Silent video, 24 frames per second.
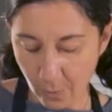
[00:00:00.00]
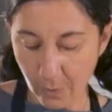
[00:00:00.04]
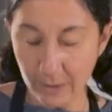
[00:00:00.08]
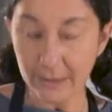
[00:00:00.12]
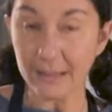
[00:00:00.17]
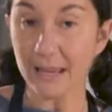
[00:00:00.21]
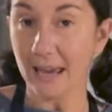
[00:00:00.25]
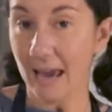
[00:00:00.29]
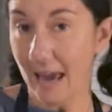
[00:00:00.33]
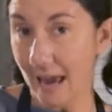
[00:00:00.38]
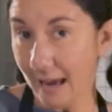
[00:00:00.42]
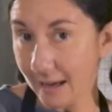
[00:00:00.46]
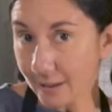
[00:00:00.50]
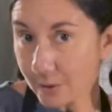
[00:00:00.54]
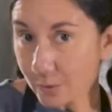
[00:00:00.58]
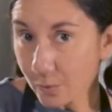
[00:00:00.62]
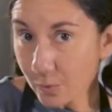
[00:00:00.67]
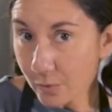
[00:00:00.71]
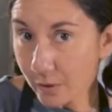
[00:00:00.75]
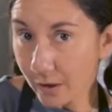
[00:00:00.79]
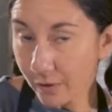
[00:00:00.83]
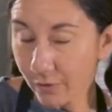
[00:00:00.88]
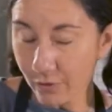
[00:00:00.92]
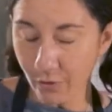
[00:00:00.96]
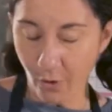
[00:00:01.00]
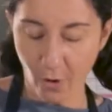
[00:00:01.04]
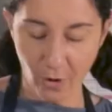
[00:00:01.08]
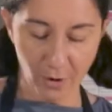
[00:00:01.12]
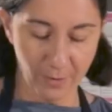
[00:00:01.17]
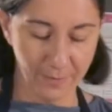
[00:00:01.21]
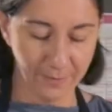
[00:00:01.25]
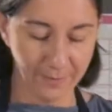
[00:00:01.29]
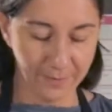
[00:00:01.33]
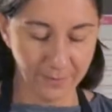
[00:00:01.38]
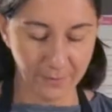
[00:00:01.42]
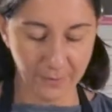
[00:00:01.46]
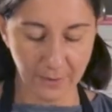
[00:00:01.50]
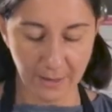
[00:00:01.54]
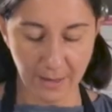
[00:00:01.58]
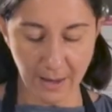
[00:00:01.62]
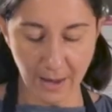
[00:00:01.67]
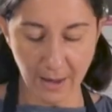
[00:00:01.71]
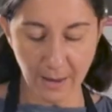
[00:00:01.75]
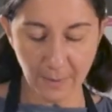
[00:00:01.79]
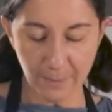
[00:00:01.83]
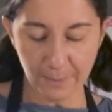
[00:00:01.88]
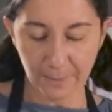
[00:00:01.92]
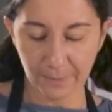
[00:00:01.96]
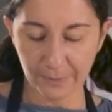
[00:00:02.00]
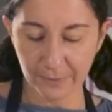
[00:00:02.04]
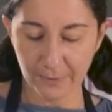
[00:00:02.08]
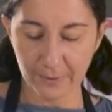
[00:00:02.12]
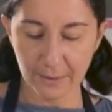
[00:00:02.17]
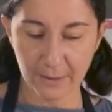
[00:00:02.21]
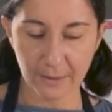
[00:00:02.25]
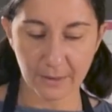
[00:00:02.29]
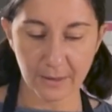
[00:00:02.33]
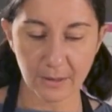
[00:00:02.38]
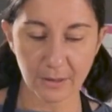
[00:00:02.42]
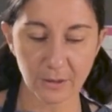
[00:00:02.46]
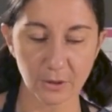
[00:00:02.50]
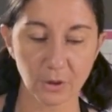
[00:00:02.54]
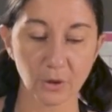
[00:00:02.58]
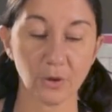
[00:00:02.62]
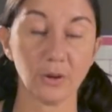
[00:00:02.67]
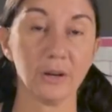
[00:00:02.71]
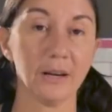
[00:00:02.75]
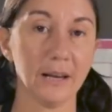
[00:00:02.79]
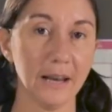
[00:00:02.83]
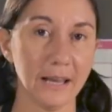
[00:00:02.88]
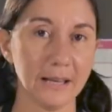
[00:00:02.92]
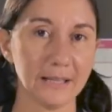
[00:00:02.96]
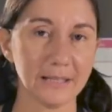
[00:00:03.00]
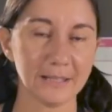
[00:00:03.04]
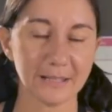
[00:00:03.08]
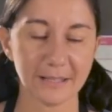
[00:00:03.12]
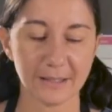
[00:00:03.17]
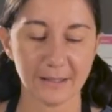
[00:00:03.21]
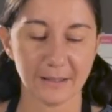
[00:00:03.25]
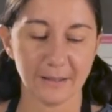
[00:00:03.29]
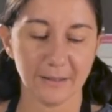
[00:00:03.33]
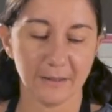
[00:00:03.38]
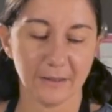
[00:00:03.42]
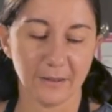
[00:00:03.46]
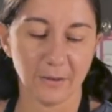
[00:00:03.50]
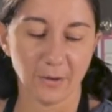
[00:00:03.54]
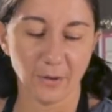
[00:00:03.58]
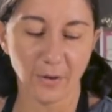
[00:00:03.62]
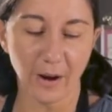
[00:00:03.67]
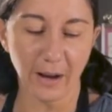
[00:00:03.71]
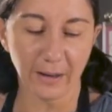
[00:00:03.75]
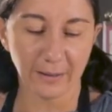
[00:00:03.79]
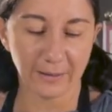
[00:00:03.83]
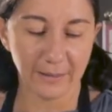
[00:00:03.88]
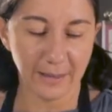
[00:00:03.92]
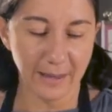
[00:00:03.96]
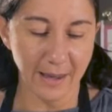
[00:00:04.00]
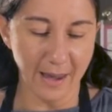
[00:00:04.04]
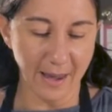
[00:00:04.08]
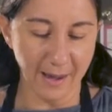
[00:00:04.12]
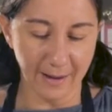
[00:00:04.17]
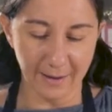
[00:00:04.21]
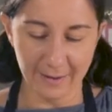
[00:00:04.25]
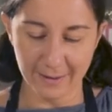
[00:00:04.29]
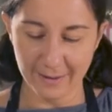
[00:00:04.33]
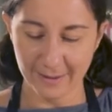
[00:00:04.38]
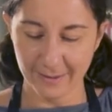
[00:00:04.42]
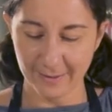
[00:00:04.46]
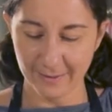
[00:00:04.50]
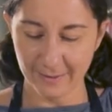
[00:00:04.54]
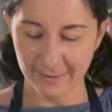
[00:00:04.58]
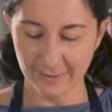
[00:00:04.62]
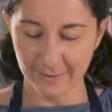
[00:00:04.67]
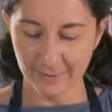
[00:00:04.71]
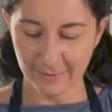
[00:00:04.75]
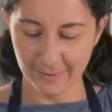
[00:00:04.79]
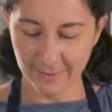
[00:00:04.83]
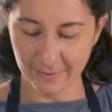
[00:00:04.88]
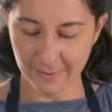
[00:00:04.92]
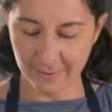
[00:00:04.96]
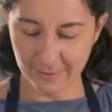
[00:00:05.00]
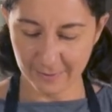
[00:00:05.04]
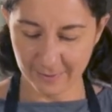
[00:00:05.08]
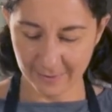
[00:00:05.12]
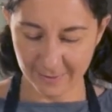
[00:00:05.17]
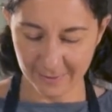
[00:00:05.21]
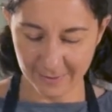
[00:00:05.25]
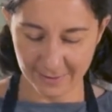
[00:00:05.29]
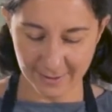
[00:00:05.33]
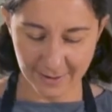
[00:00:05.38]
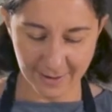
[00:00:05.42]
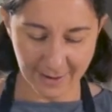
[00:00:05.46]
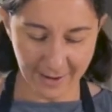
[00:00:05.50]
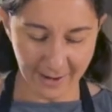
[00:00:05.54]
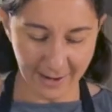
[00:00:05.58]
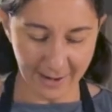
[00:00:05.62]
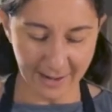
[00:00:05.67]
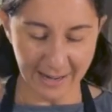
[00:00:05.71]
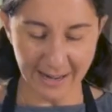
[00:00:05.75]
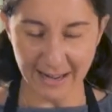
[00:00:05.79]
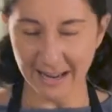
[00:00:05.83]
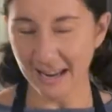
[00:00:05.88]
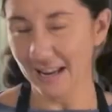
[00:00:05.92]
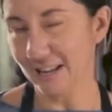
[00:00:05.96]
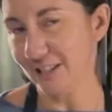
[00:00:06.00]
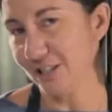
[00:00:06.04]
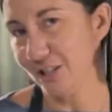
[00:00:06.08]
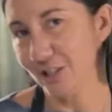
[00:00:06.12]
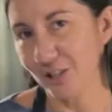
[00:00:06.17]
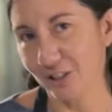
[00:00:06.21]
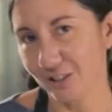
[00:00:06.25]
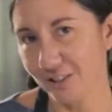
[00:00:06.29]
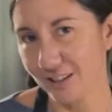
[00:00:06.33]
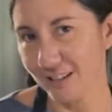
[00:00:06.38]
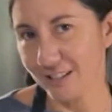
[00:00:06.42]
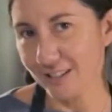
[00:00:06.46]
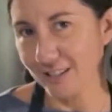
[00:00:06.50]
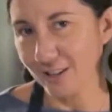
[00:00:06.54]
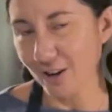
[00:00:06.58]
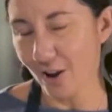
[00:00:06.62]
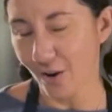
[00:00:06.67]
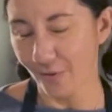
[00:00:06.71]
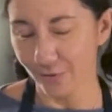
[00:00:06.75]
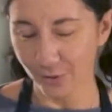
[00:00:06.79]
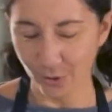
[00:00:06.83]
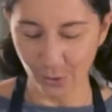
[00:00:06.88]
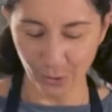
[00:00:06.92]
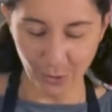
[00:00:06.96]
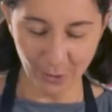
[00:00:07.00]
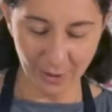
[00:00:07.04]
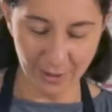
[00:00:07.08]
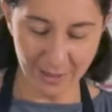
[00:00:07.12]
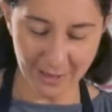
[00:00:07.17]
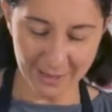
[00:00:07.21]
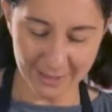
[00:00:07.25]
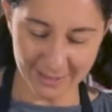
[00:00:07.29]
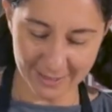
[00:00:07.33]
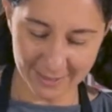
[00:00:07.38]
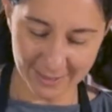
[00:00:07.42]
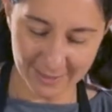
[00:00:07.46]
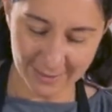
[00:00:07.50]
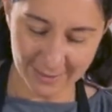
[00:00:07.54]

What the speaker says: the eggs will fall, okay? So let's crack the egg. And again, children love to do this.